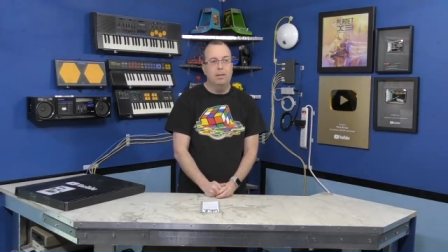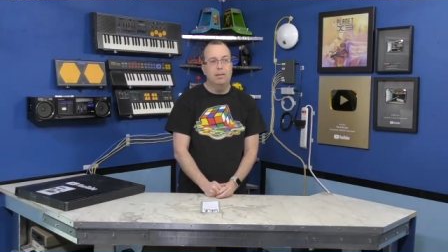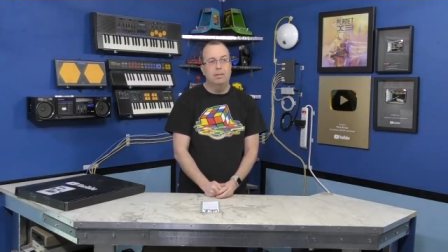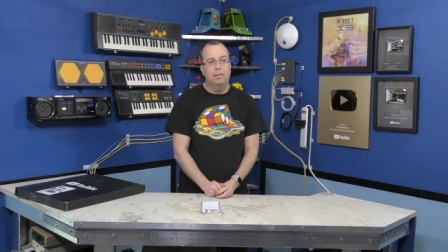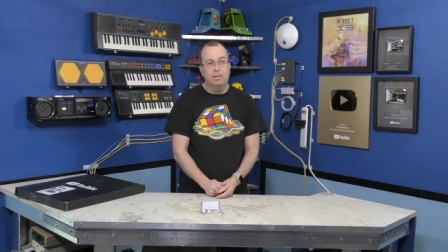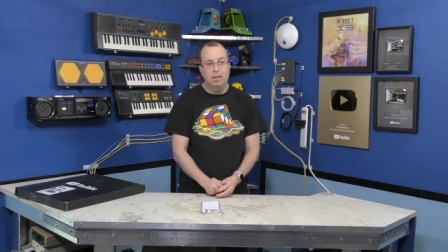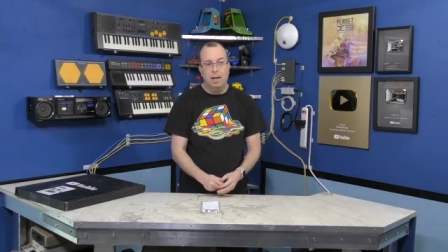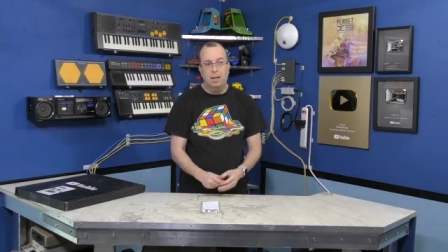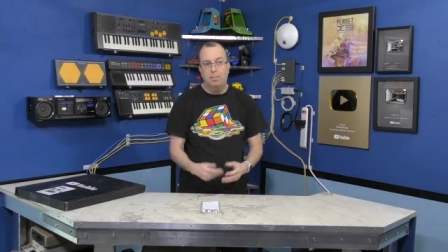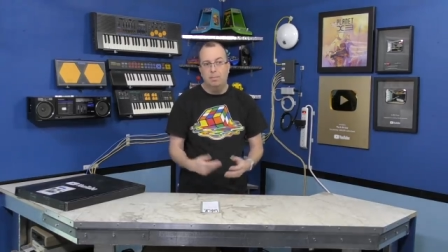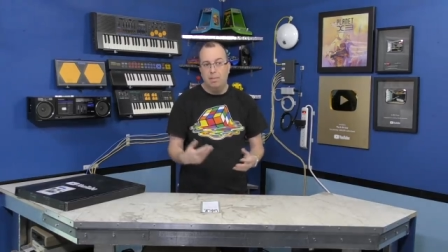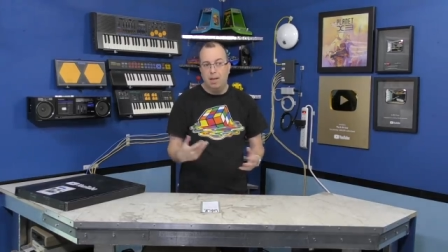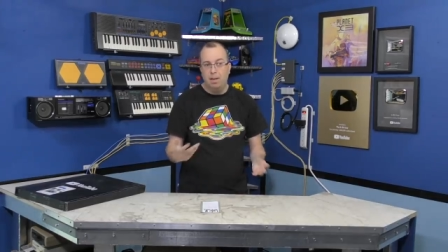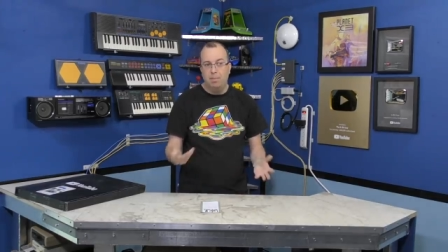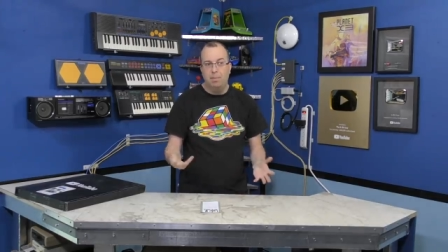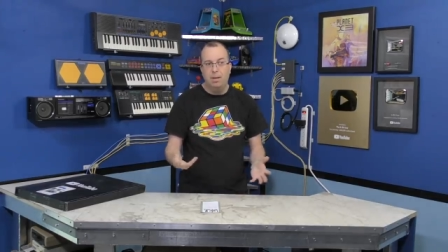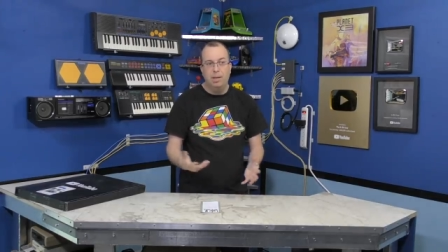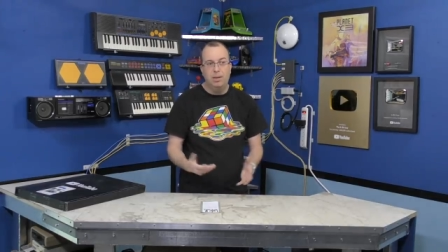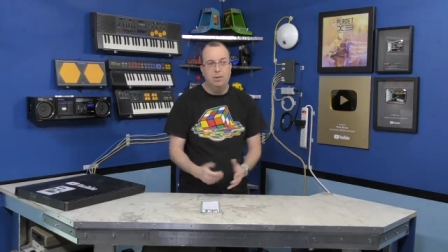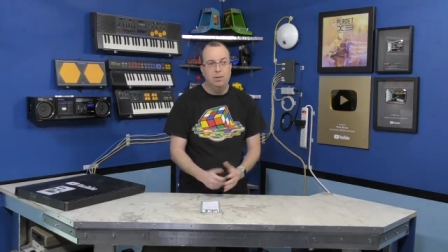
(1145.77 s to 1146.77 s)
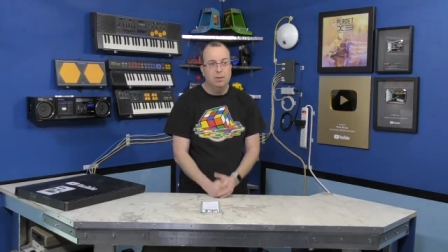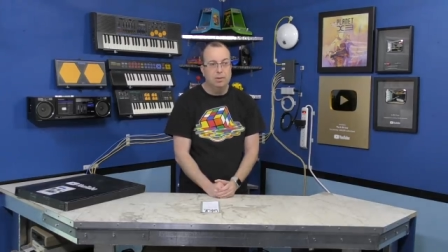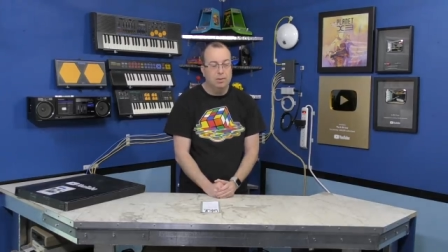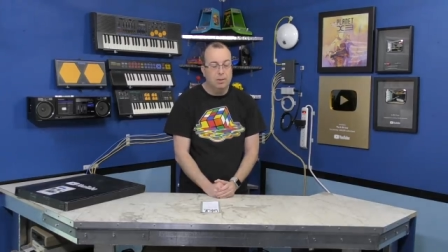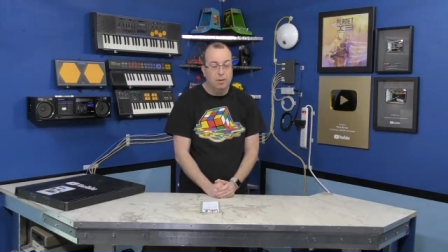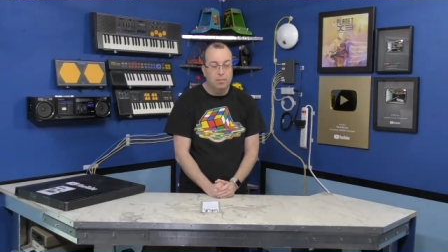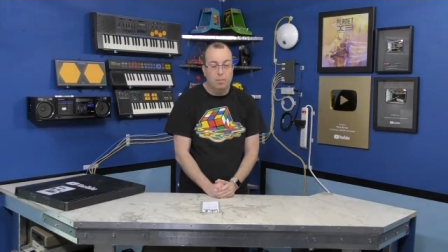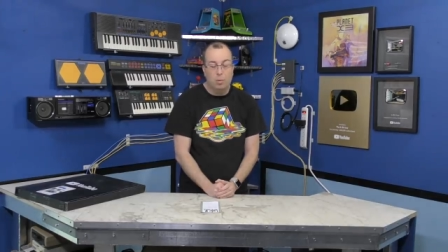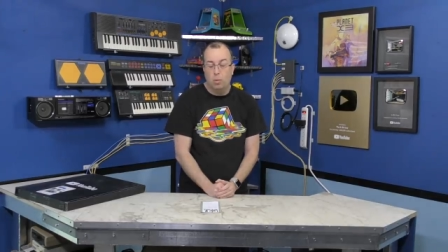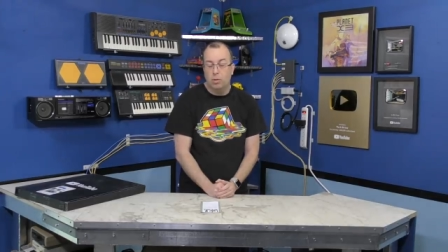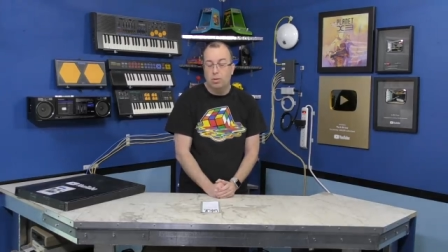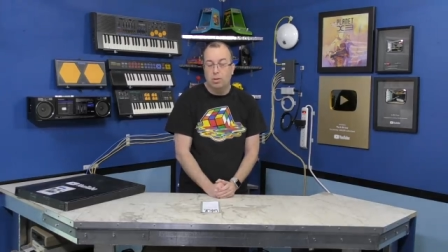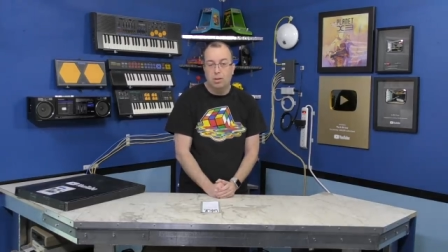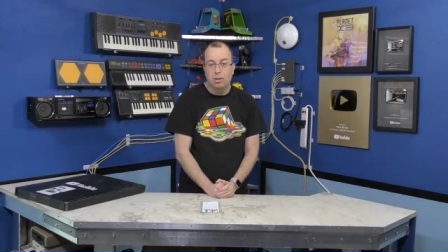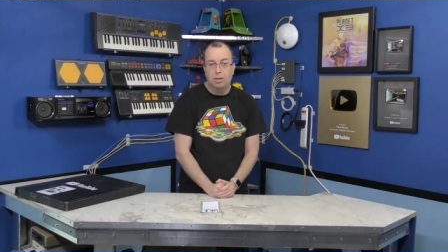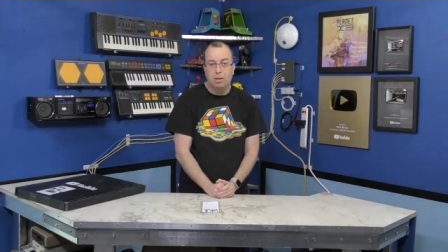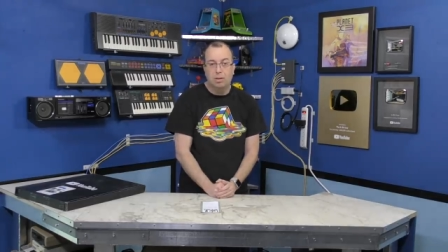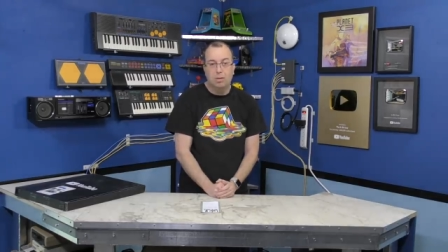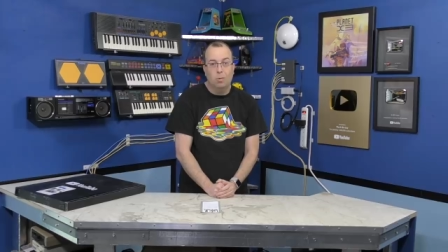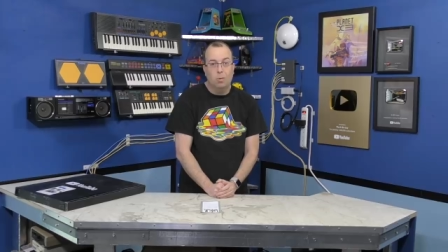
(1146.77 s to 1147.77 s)
and that may be just
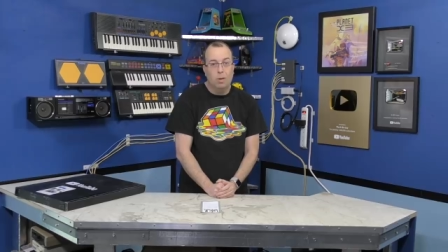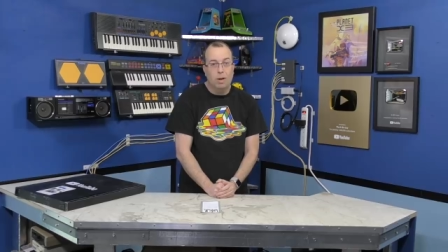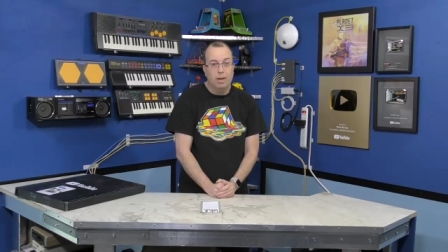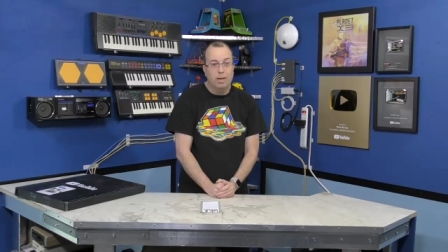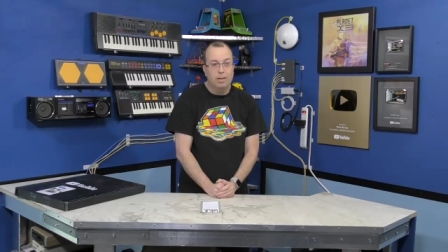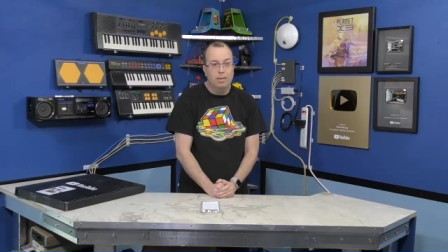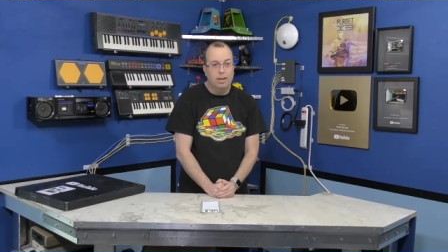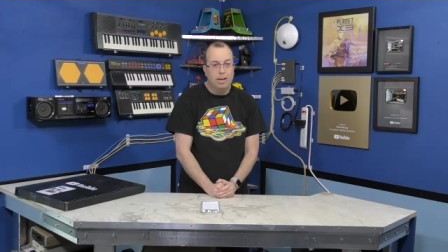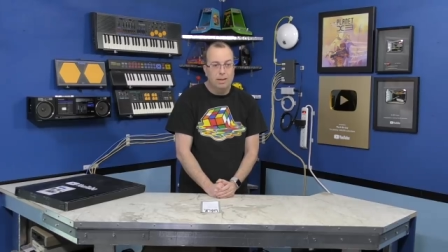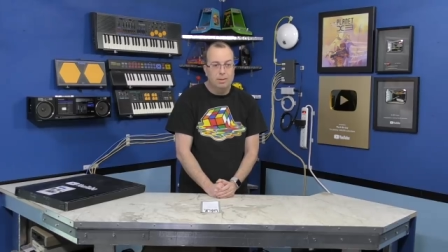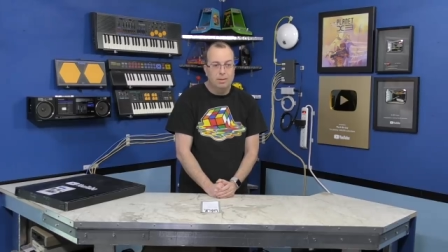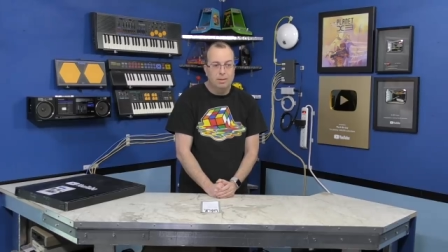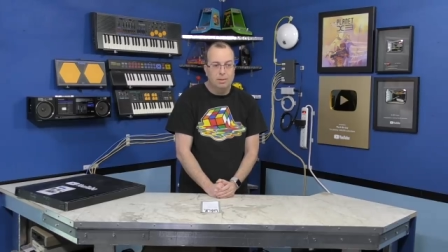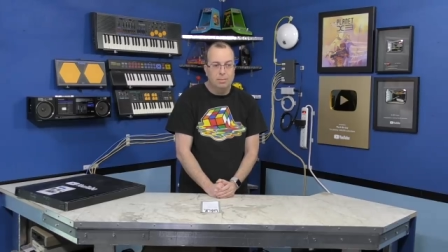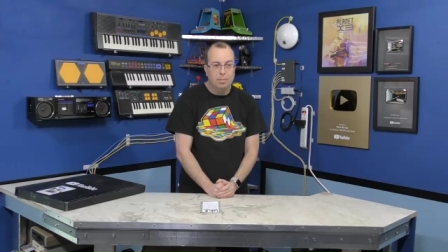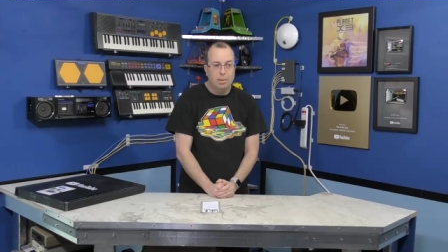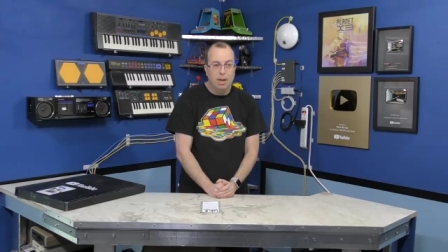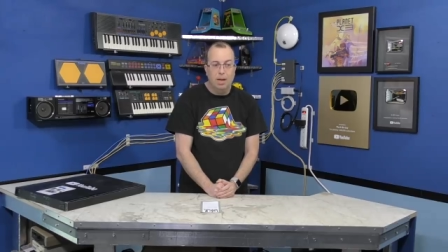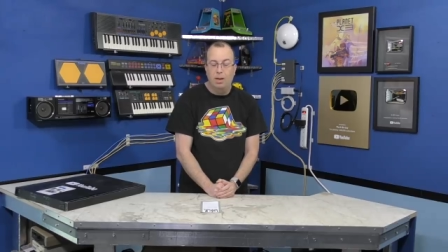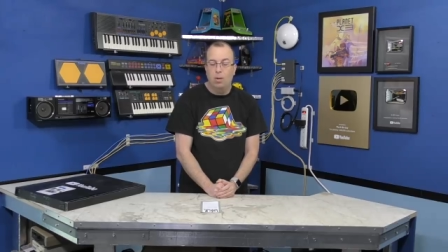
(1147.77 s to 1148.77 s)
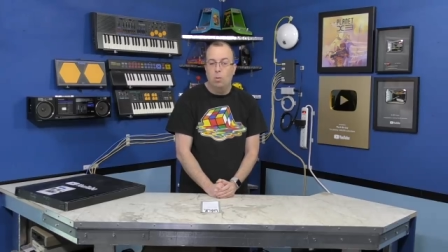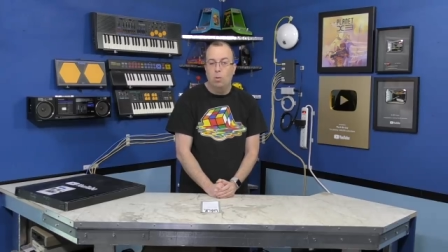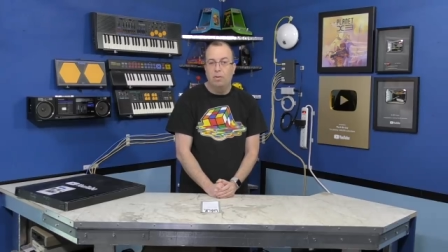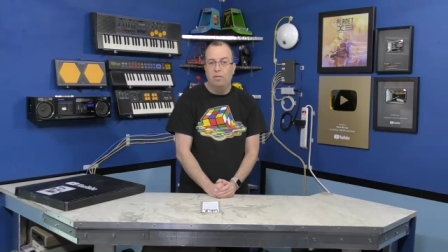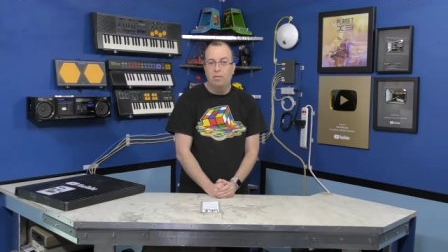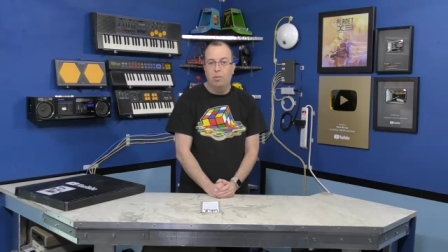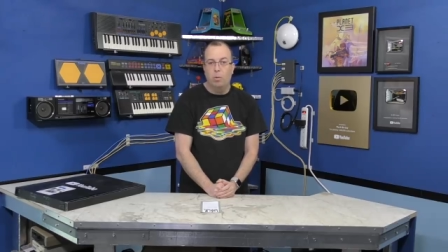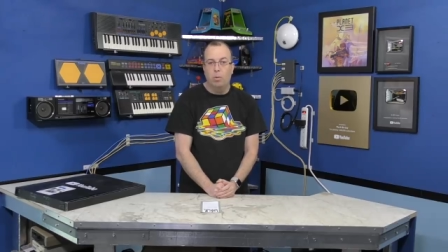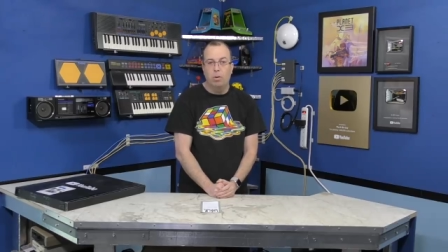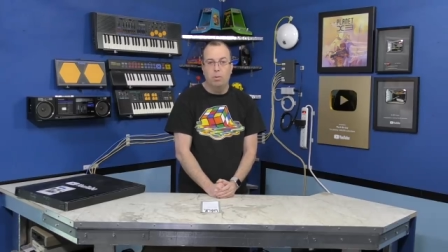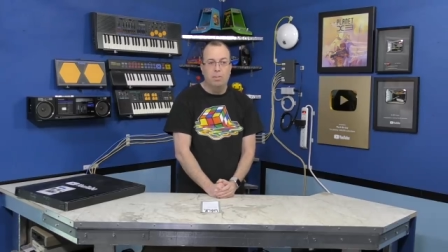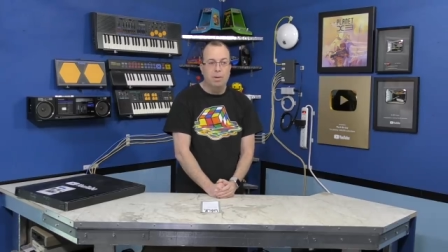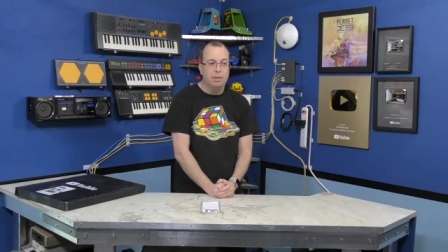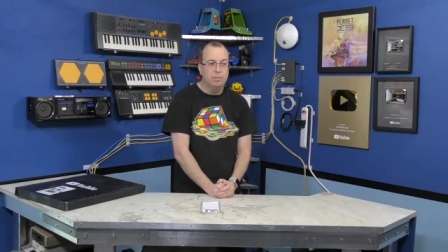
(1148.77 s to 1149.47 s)
unfortunately the way it has to be going forward.